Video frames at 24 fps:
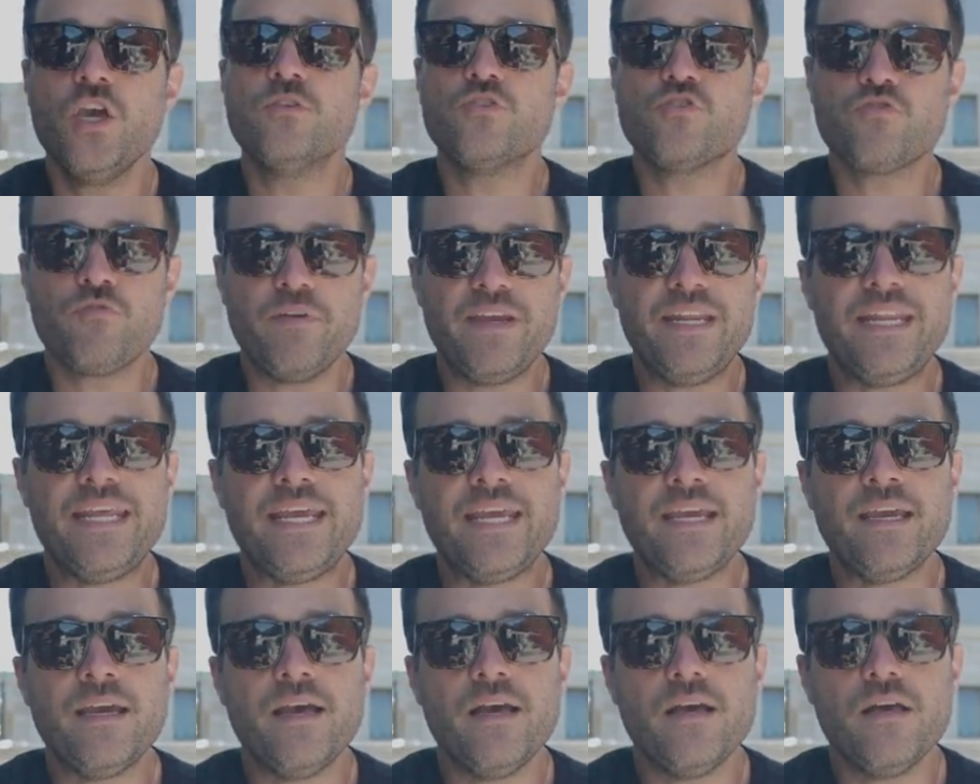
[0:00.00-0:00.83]

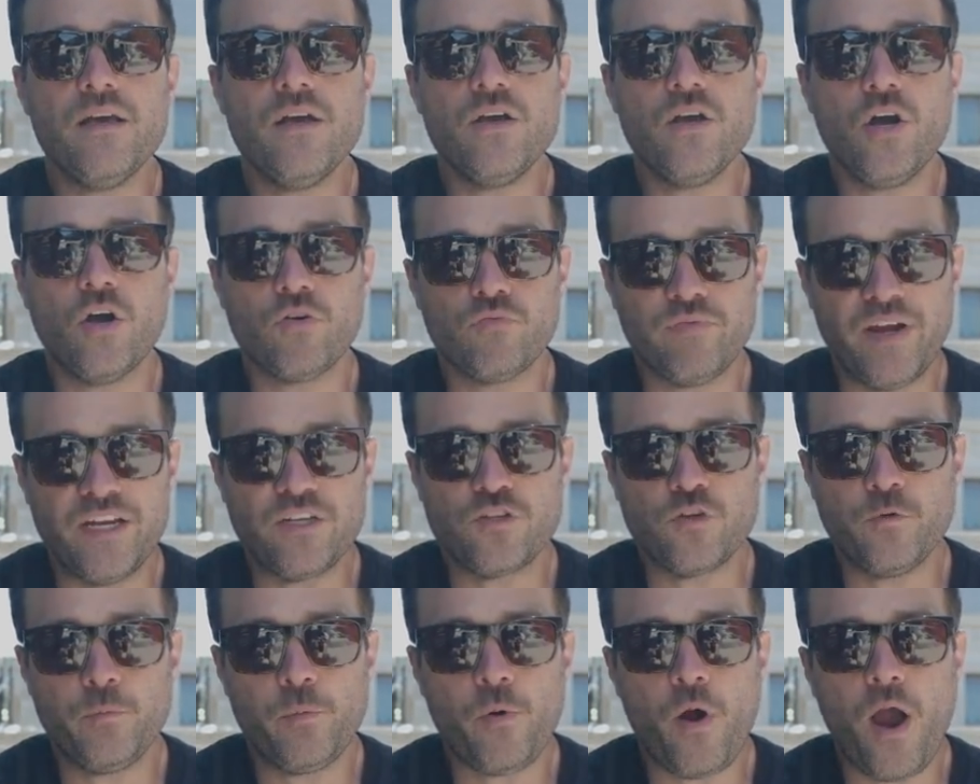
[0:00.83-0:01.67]
Treating a
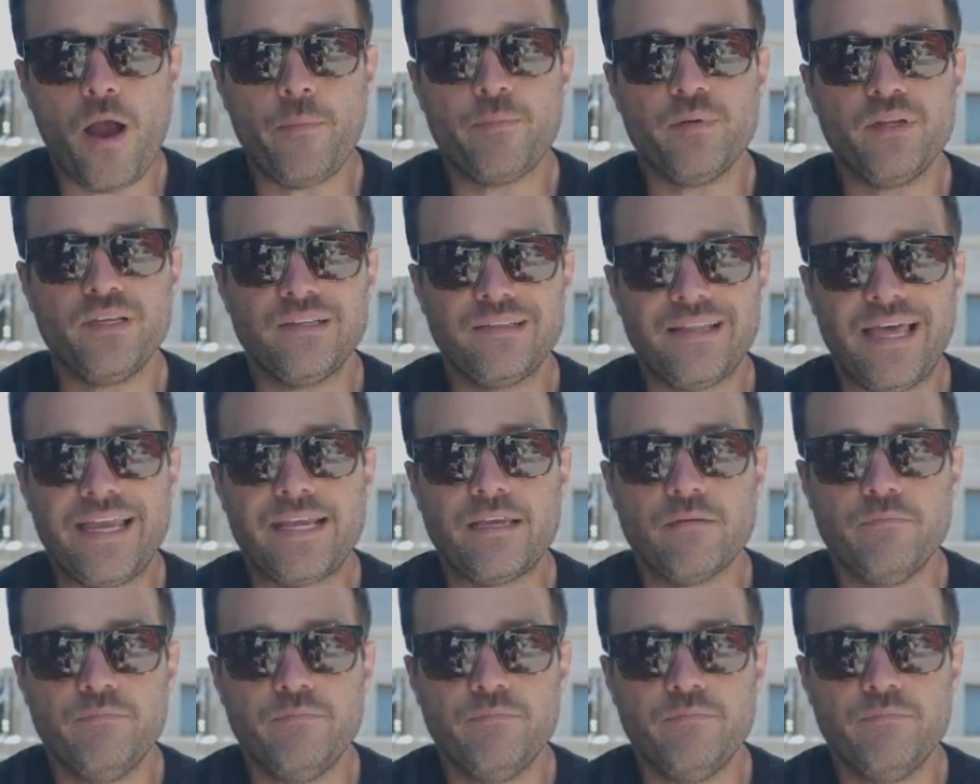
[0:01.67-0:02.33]
rental property like